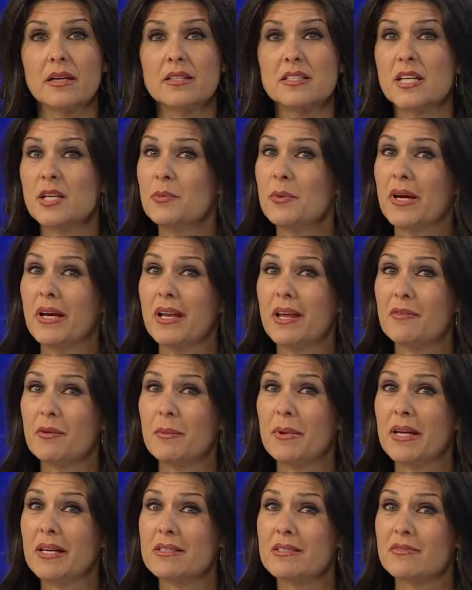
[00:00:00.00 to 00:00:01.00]
Continuing
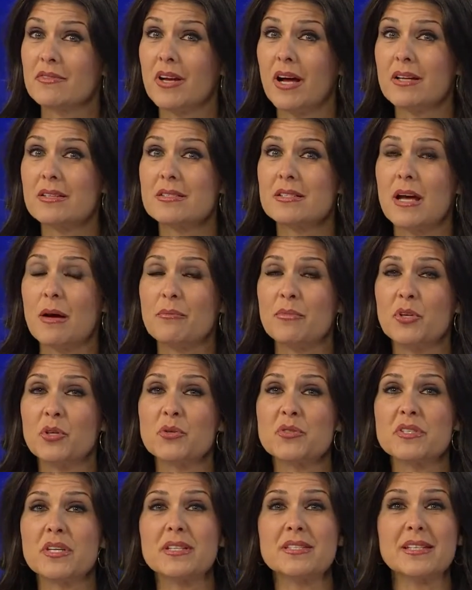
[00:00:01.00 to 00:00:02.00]
11 minutes of nonstop
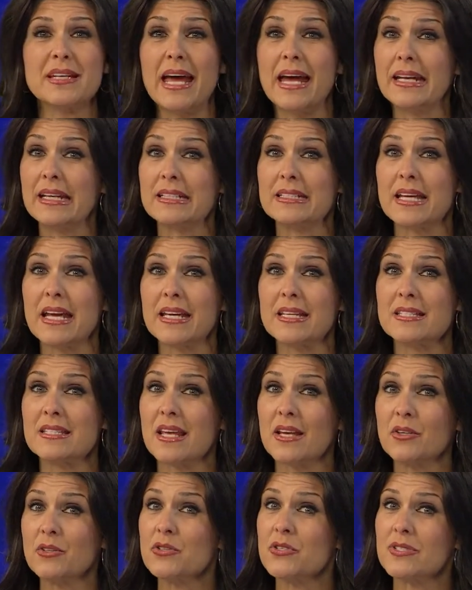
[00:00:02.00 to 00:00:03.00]
news, Cincinnati takes
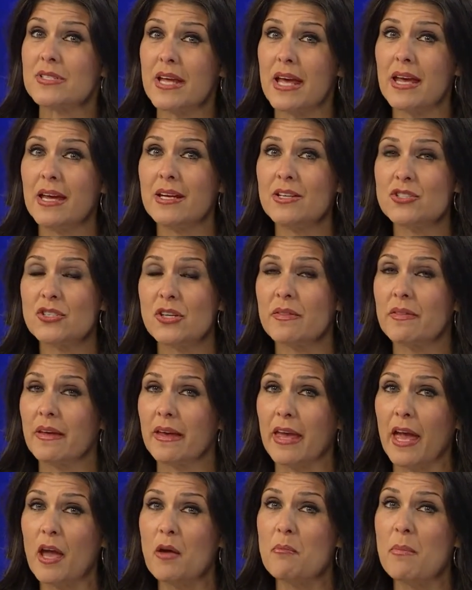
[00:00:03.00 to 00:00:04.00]
center stage in
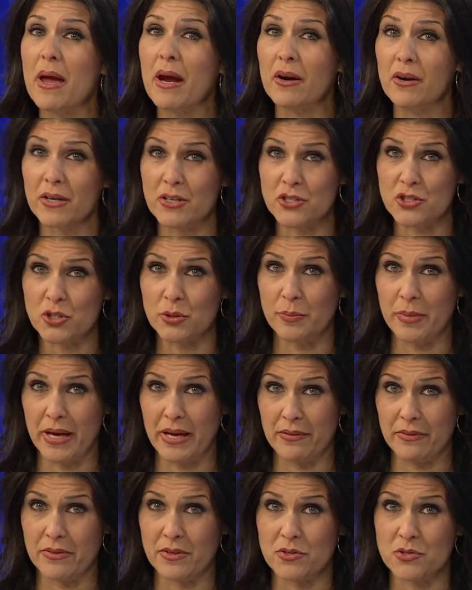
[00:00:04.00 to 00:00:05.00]
the gay marriage
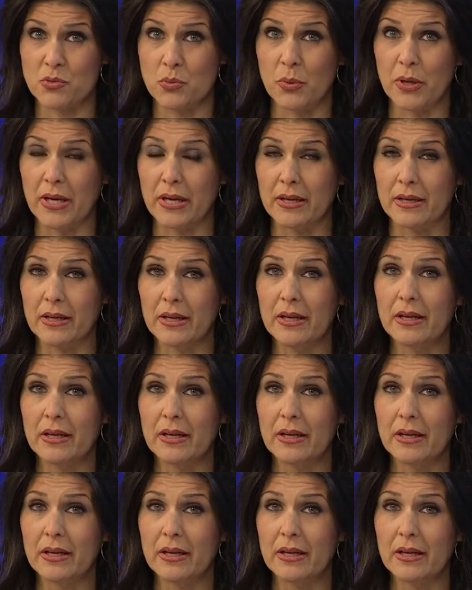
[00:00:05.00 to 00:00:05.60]
debate this week.